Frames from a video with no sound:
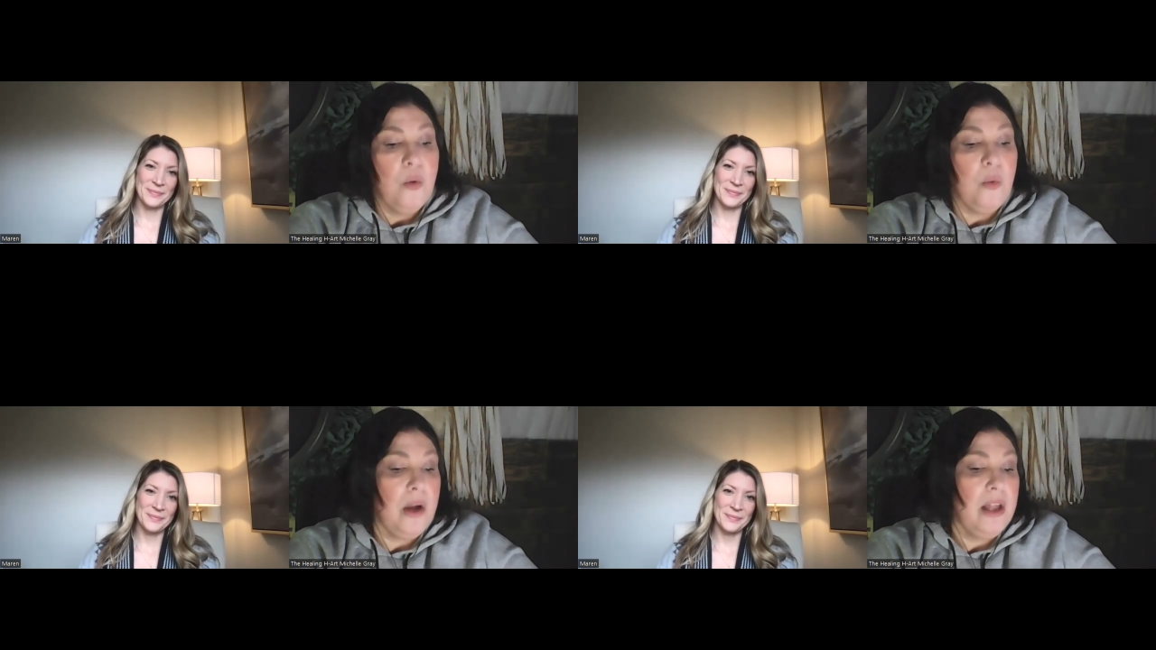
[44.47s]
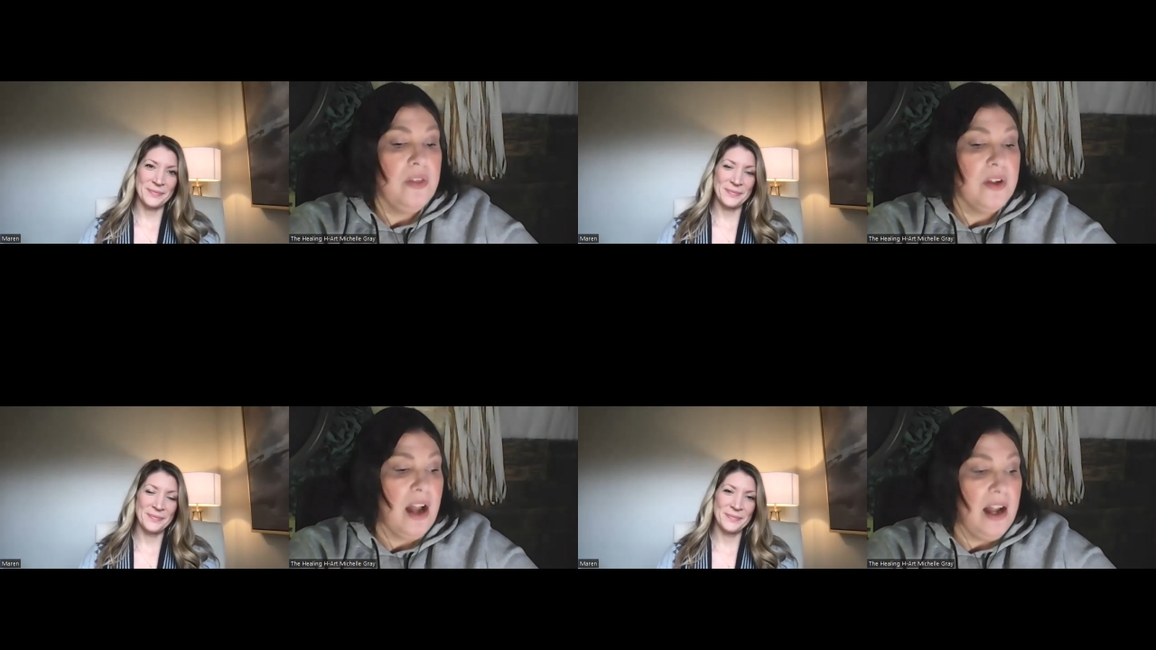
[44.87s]
Speaker 1: what
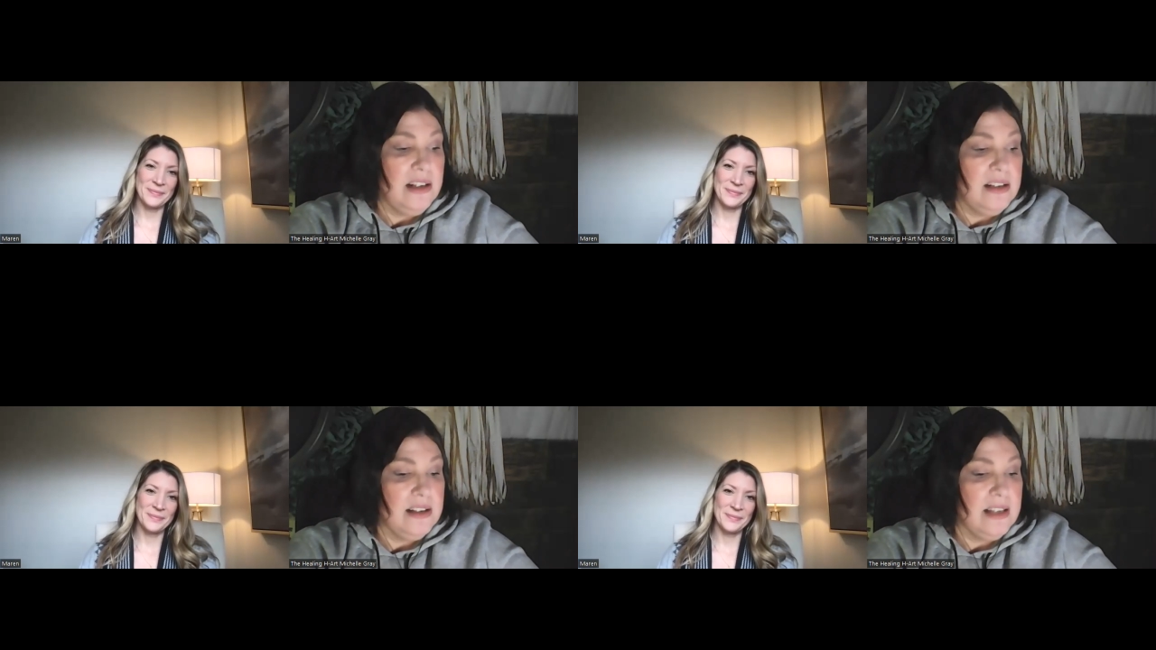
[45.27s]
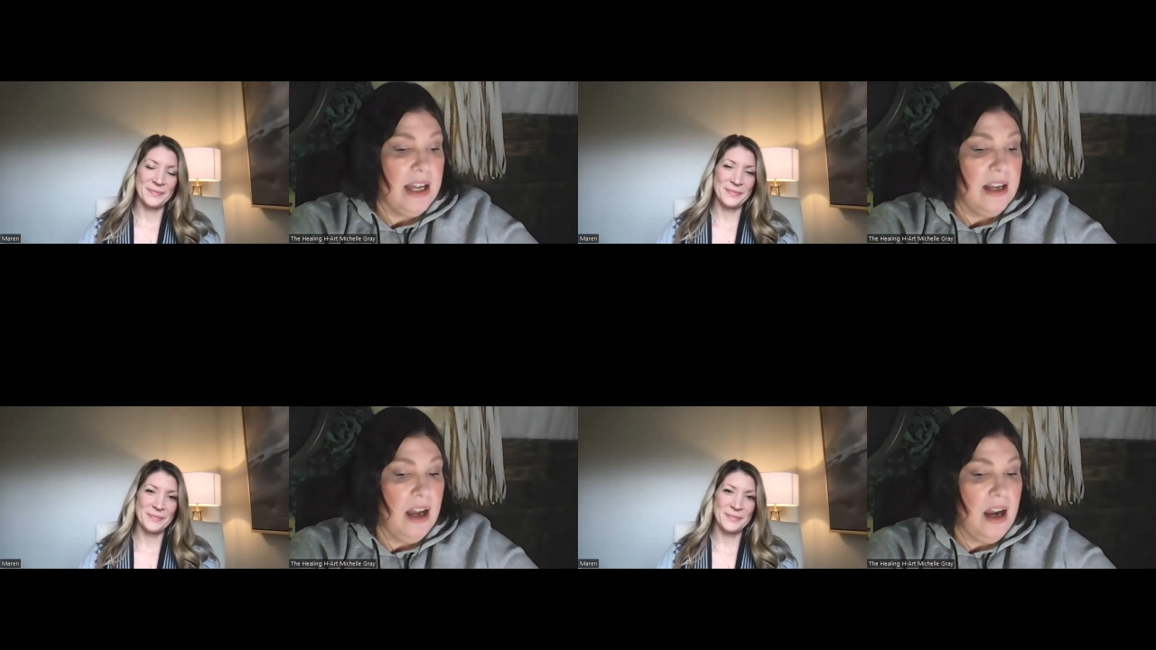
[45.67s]
the guidance
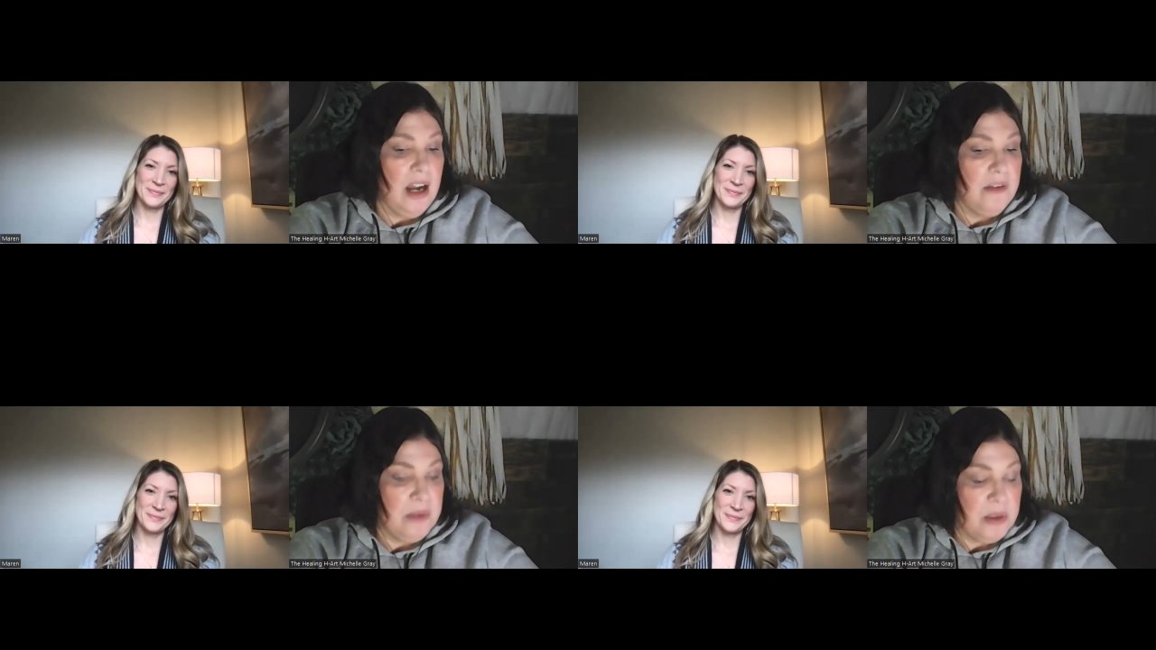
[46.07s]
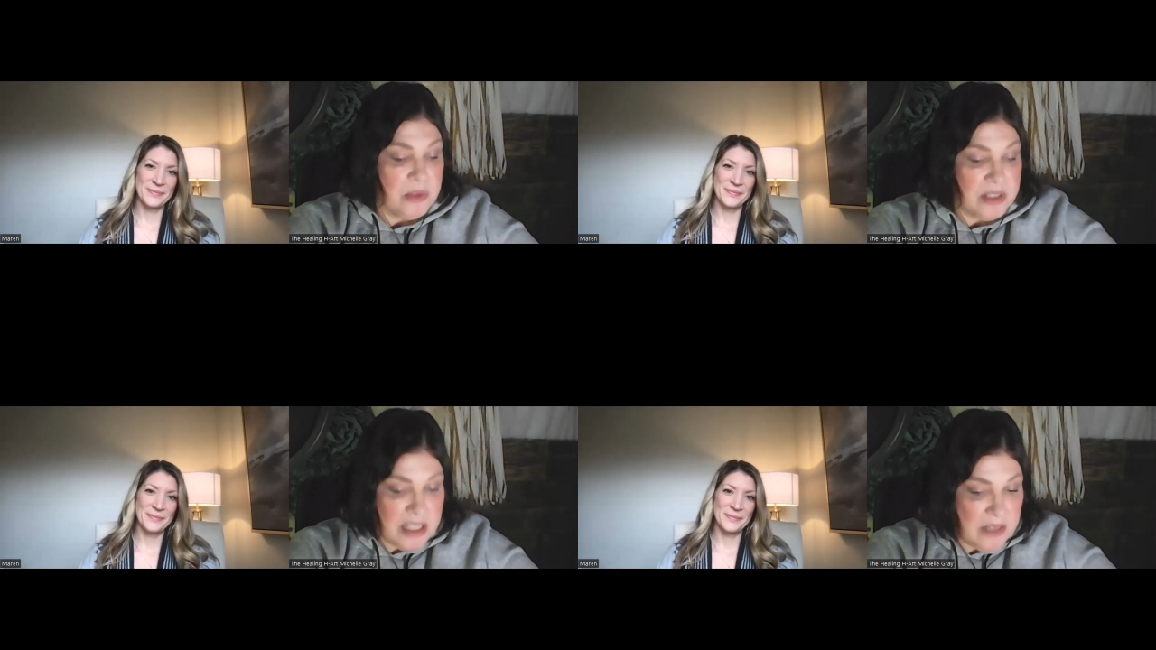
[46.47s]
that I've been
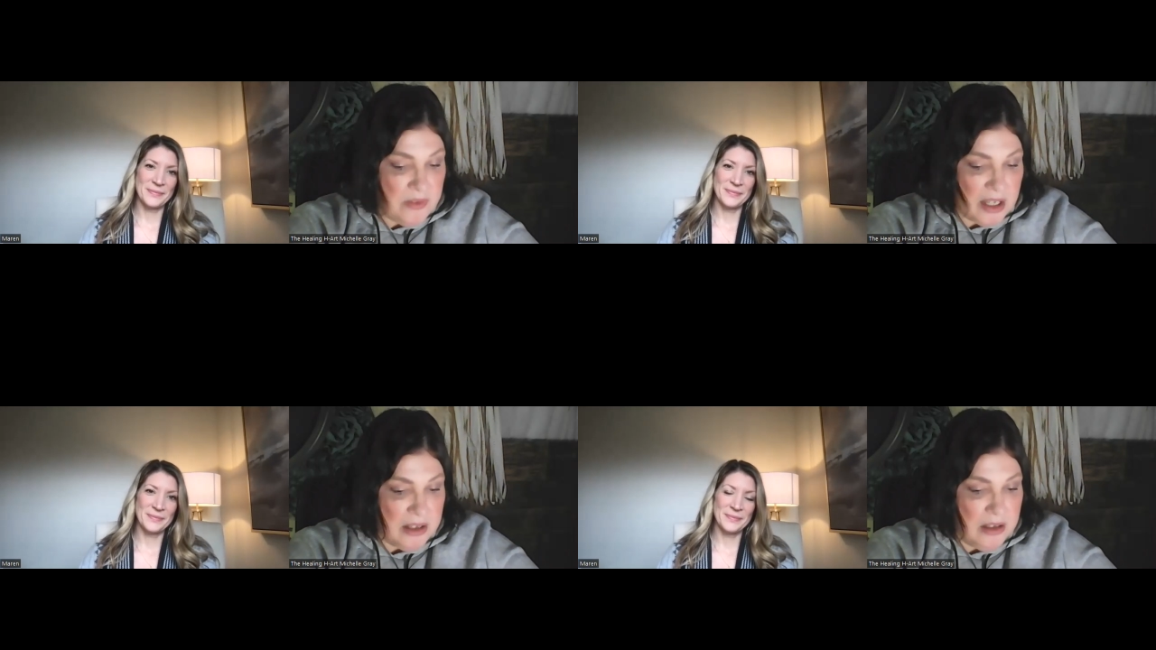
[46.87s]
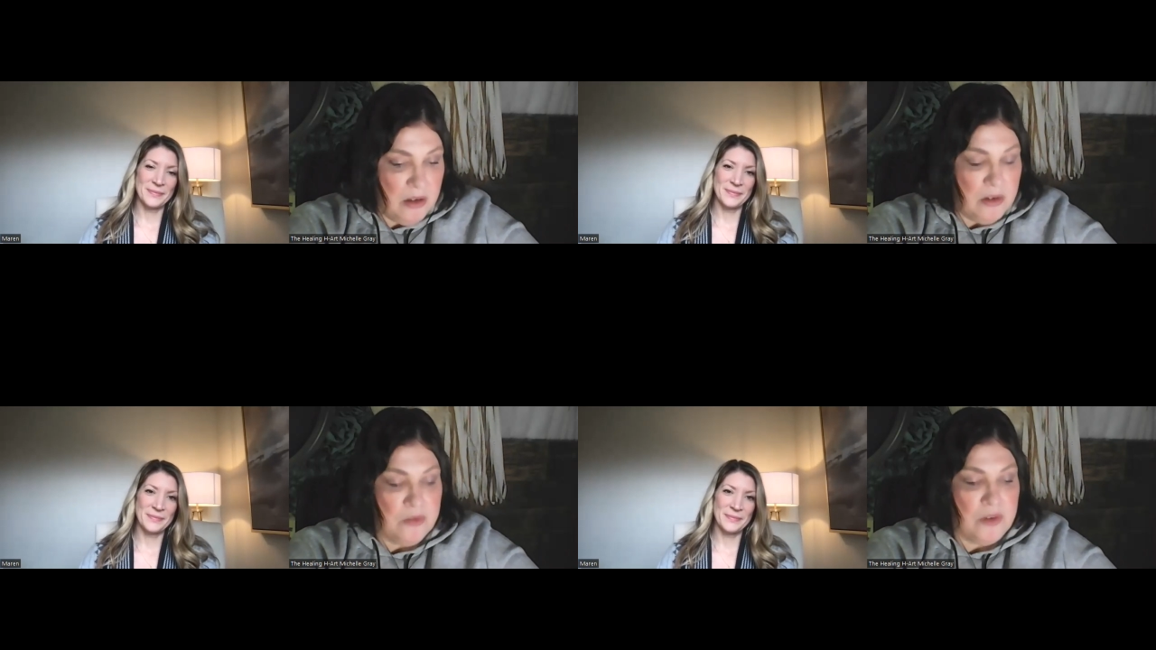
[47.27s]
receiving
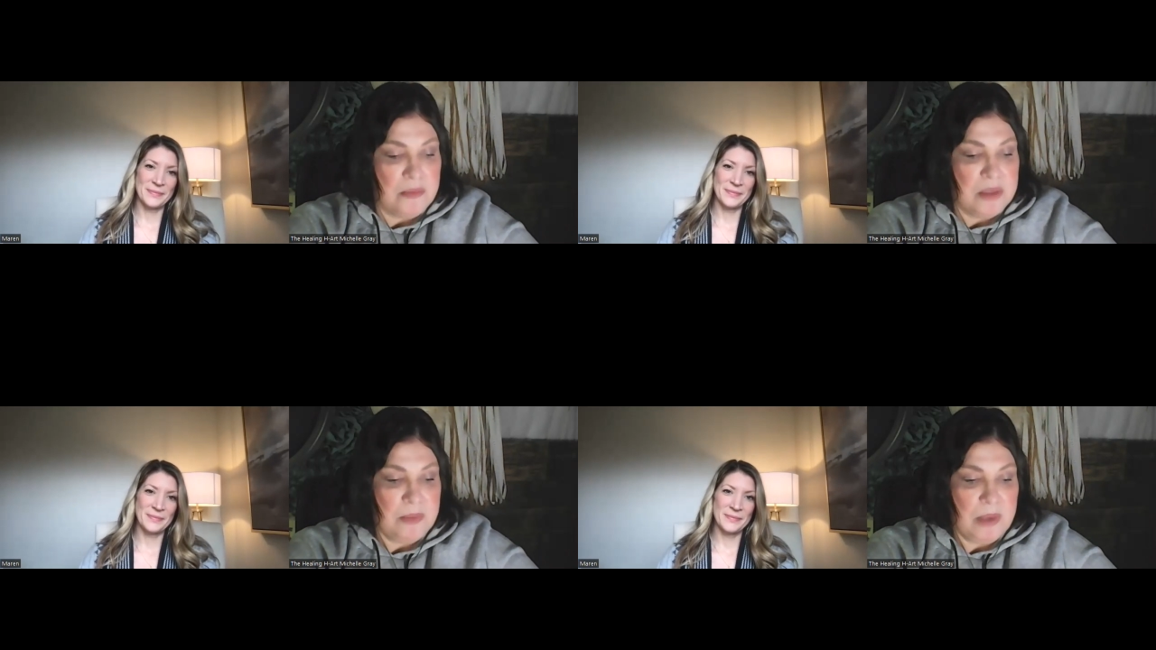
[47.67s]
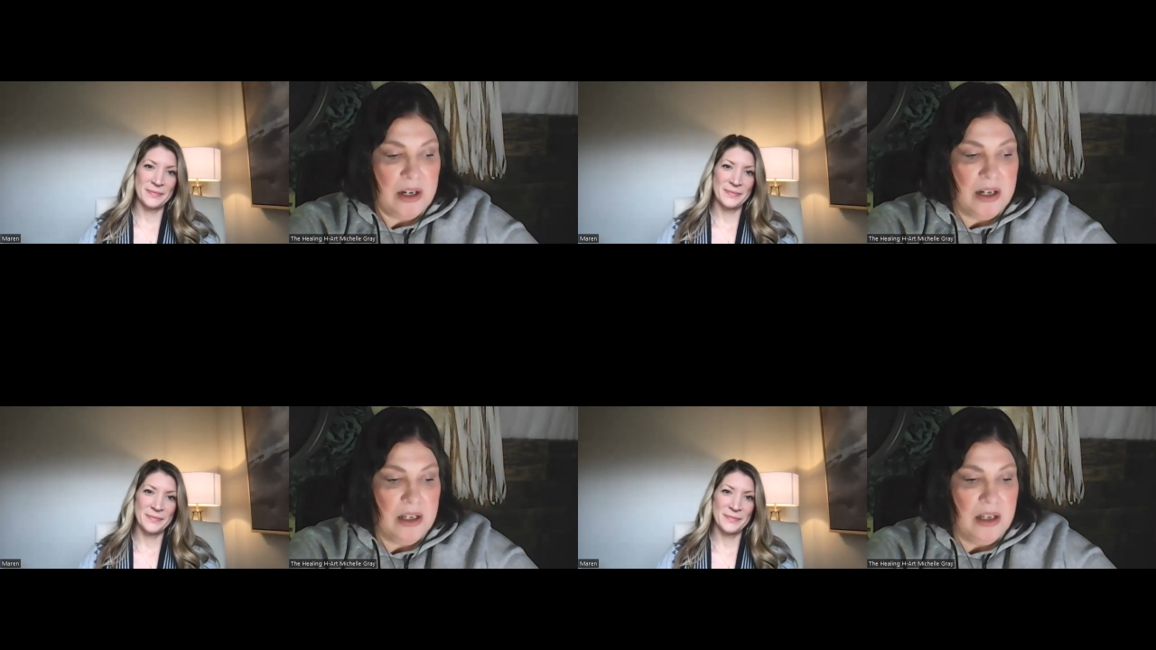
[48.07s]
from
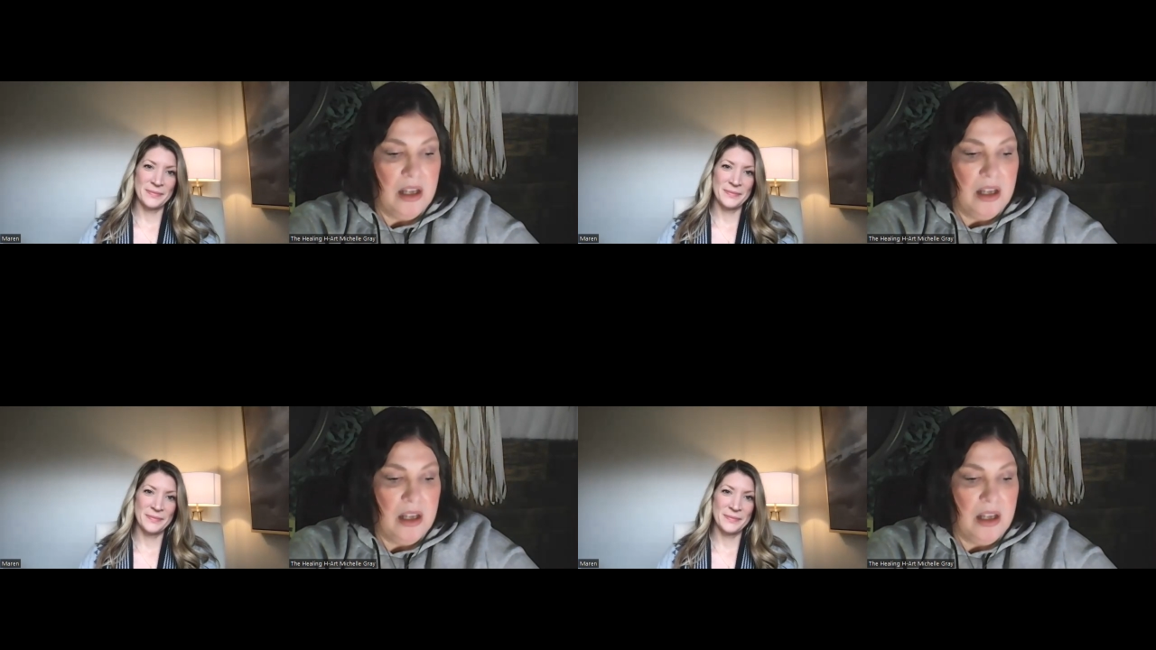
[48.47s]
Spirit